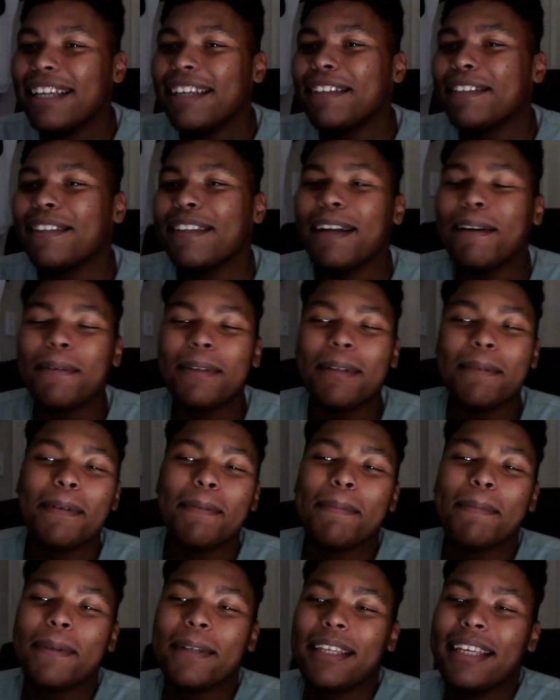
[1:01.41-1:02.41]
So that would have
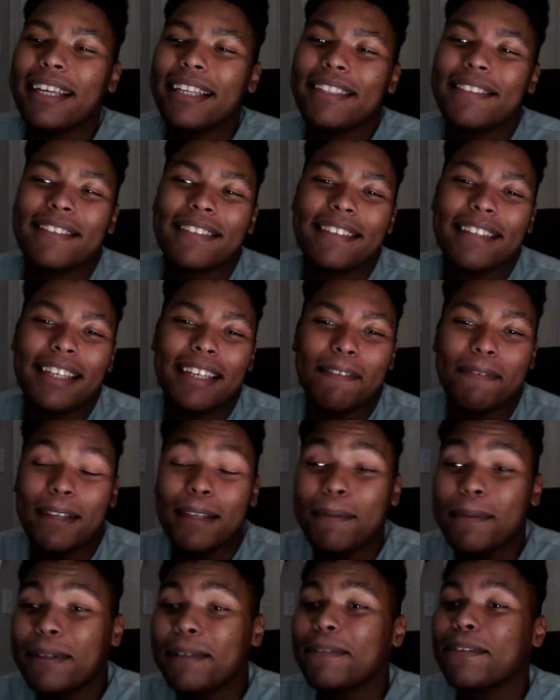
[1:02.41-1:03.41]
been pretty interesting if
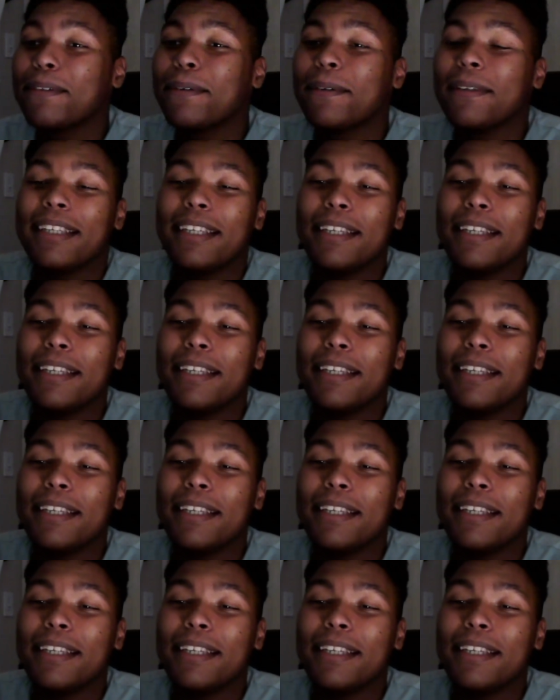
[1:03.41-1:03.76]
he would have scored the